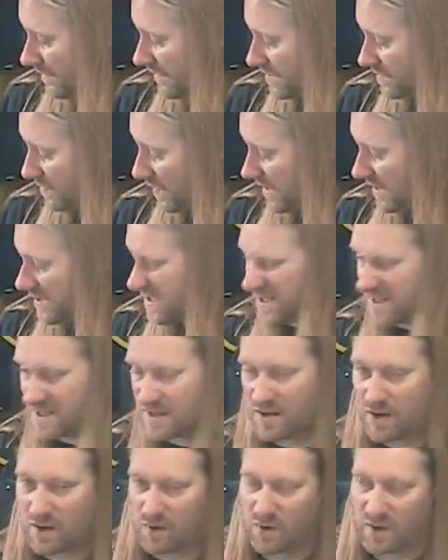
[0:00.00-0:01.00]
the speakers in
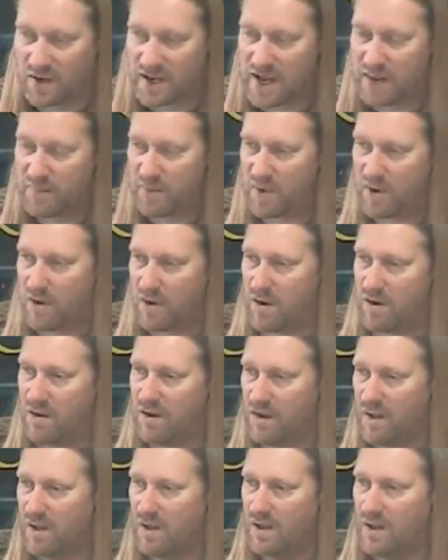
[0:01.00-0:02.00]
this Hiwatt cab
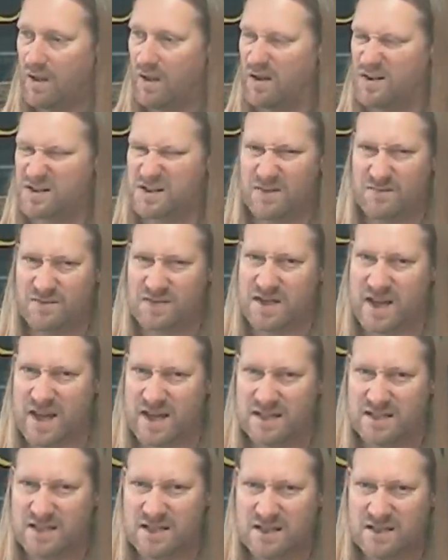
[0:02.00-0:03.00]
are uh,
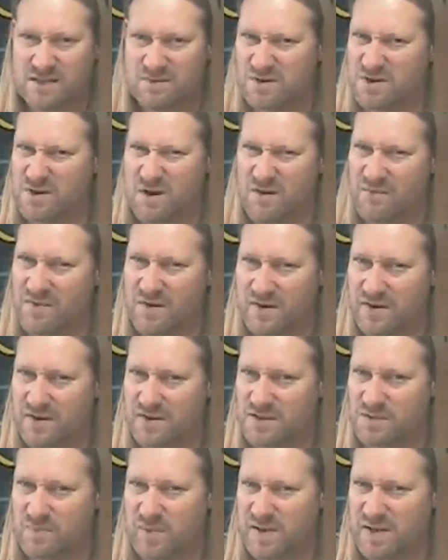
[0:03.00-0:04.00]
7080s, which aren't very
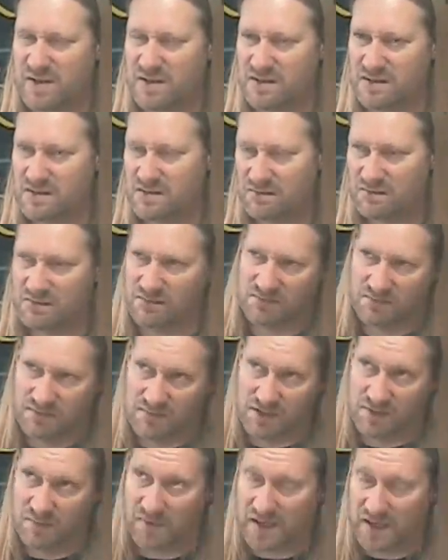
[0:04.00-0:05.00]
good speakers
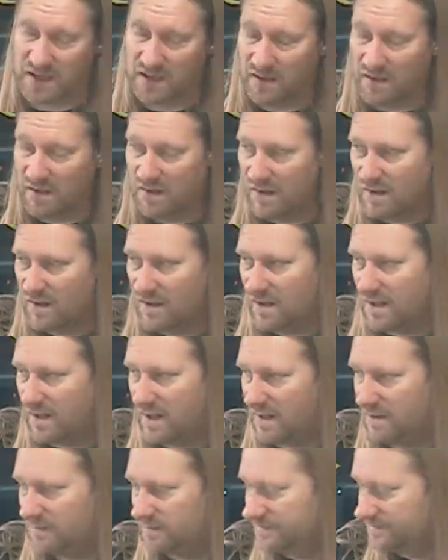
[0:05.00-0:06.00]
to me.
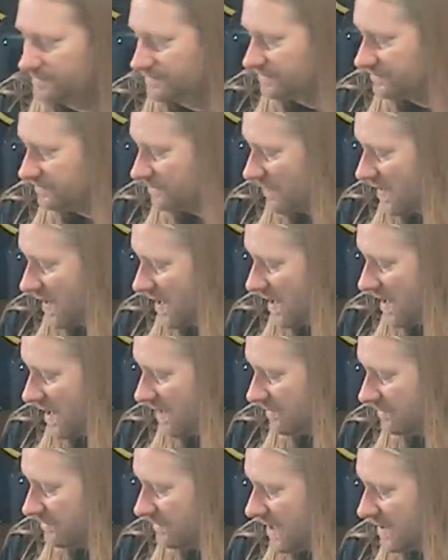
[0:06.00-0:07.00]
Um, but
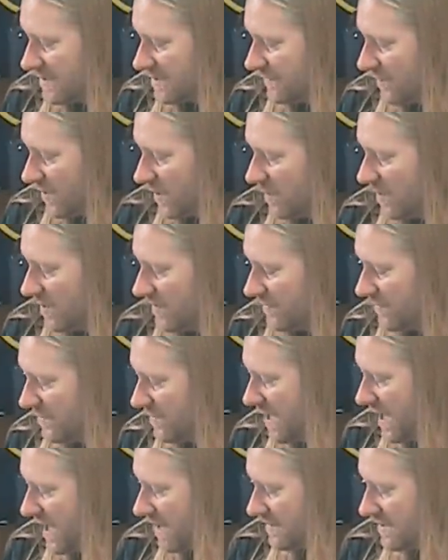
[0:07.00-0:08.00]
um, I just thought I'd put it
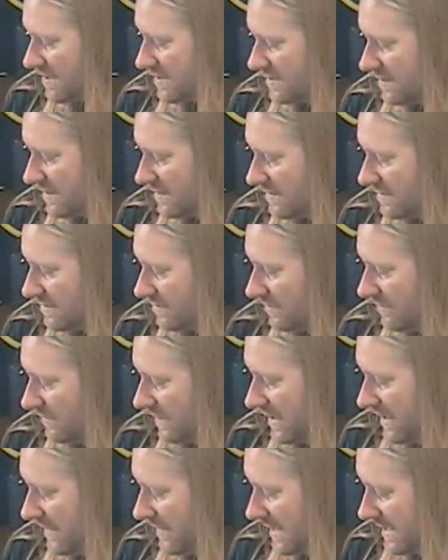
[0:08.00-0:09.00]
through there just to sort of
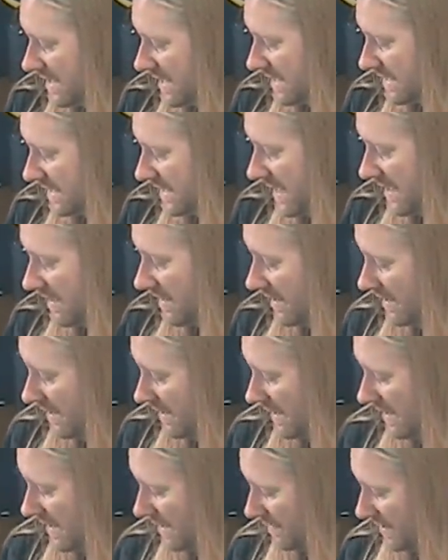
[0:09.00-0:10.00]
really give it a test out.
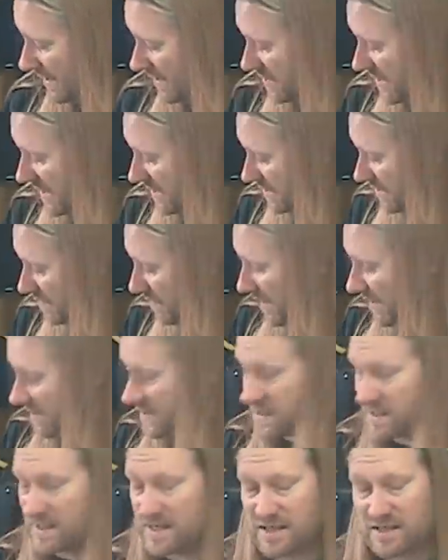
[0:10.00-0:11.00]
Uh, I'm going to change the
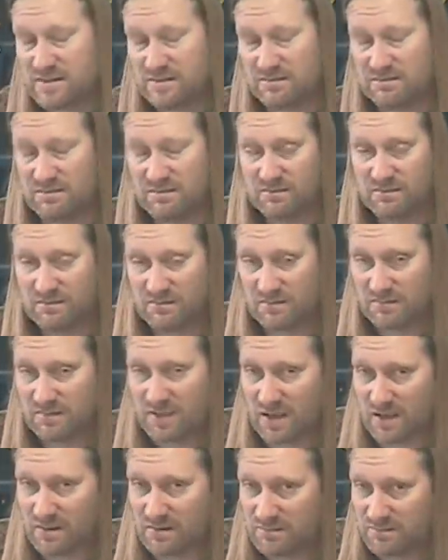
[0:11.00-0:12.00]
speakers in these and
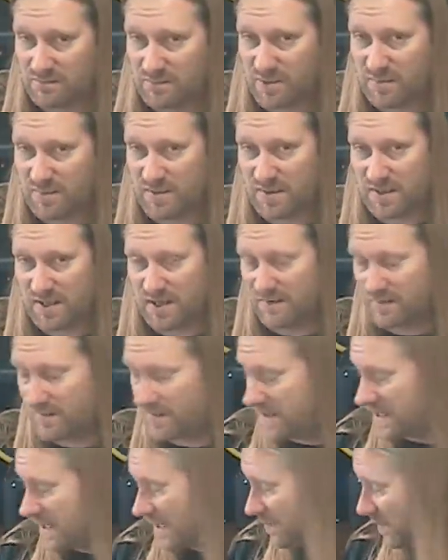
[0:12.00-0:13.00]
you know probably do another
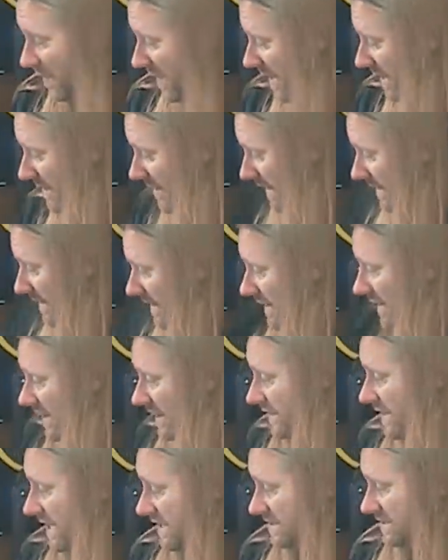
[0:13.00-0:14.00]
video. But anyway,
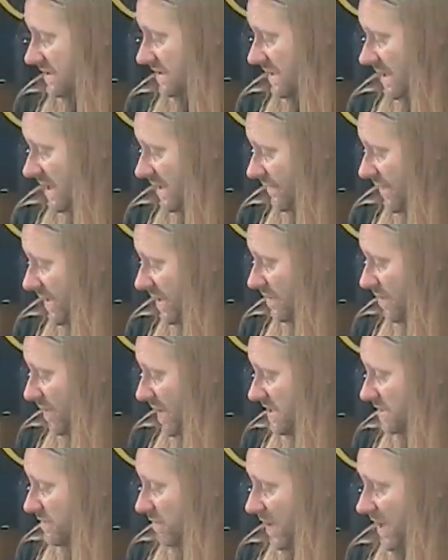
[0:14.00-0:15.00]
that's the uh, Fender
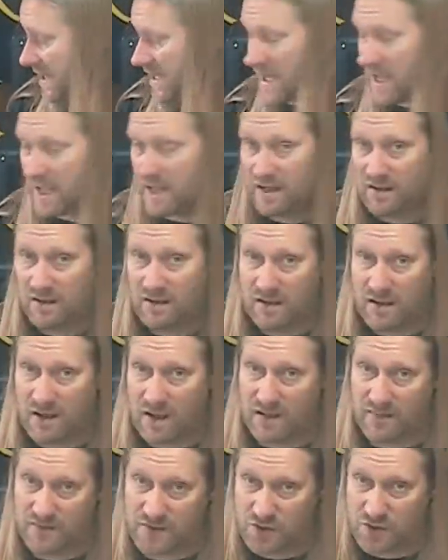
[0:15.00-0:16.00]
Bassbreaker,
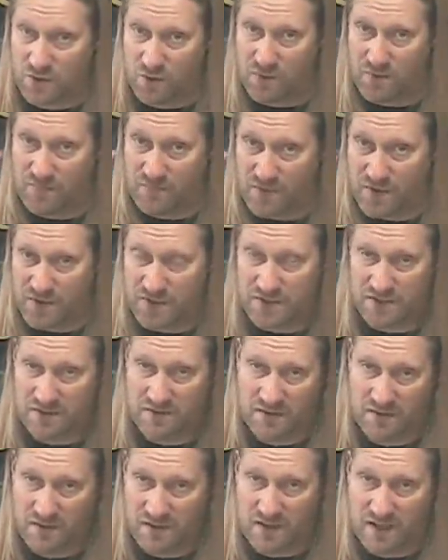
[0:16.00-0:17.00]
uh, the short
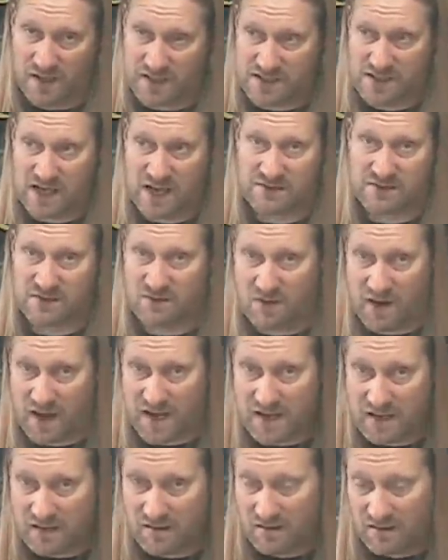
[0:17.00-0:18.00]
version. It sounds
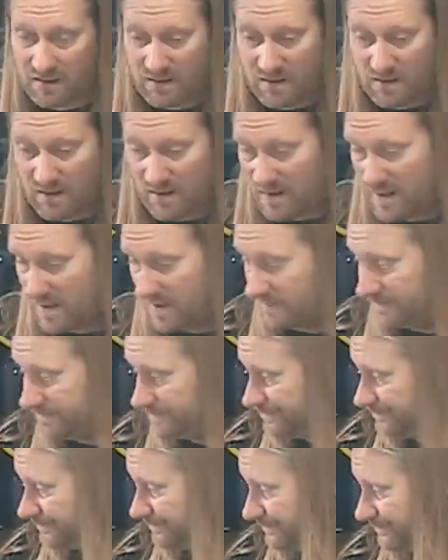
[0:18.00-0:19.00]
great.
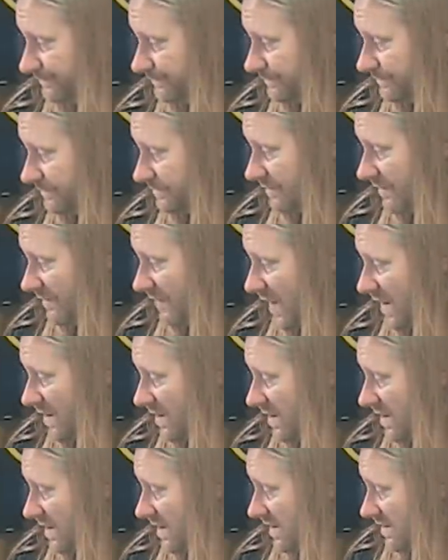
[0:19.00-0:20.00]
Um,
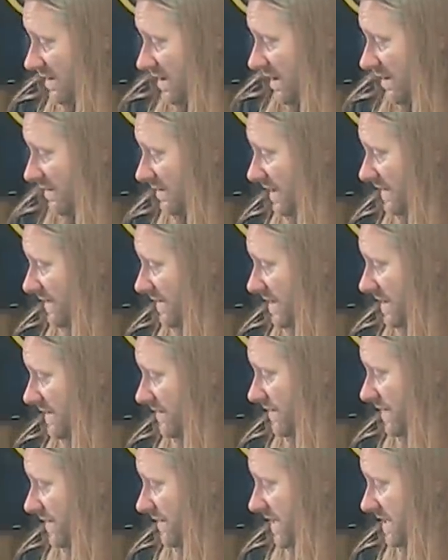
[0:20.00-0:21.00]
you know, if,
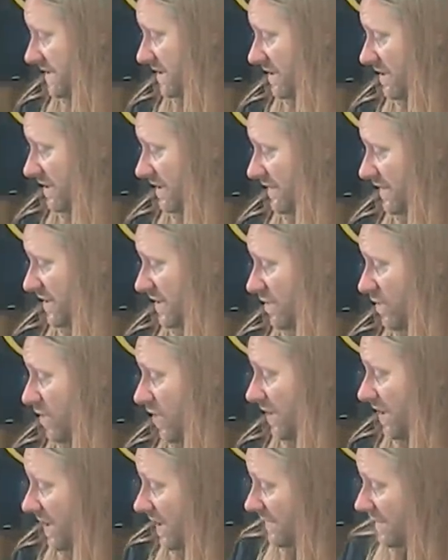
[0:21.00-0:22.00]
if, if, that's the kind of thing you
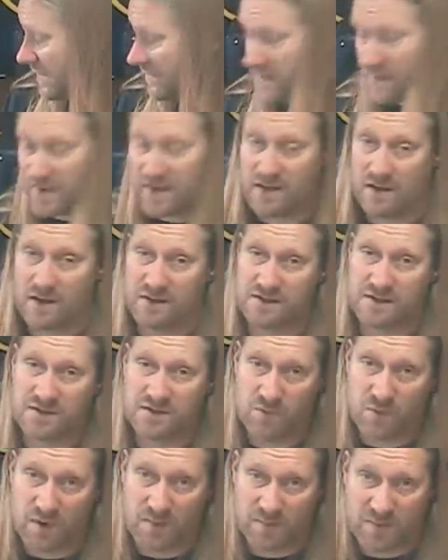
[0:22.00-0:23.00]
want. The other thing,
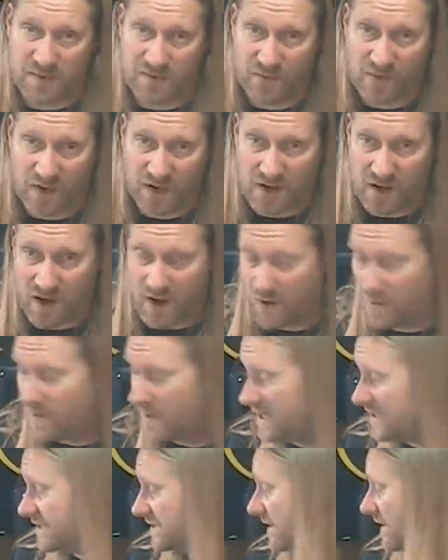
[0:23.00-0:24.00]
just well, before I go,
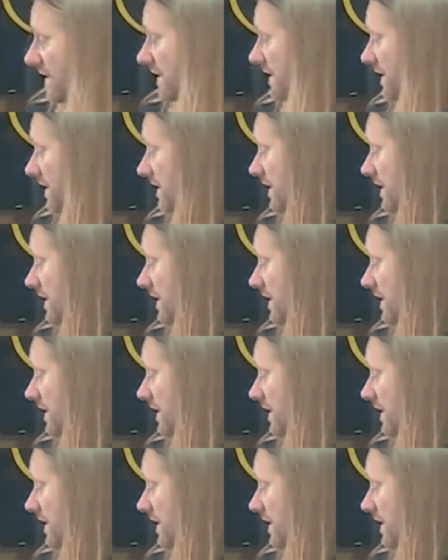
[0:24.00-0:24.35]
is that